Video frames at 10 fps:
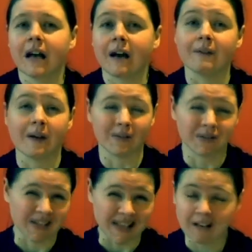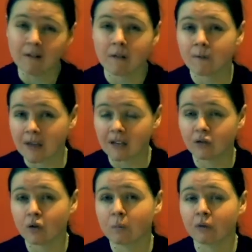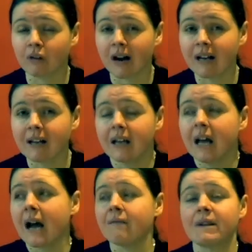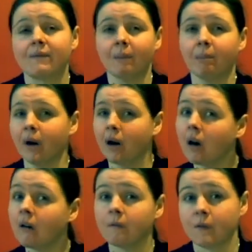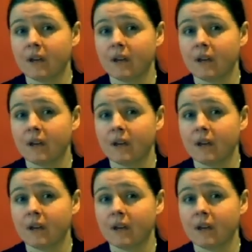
I've never seen fake Superdry, I've never bought fake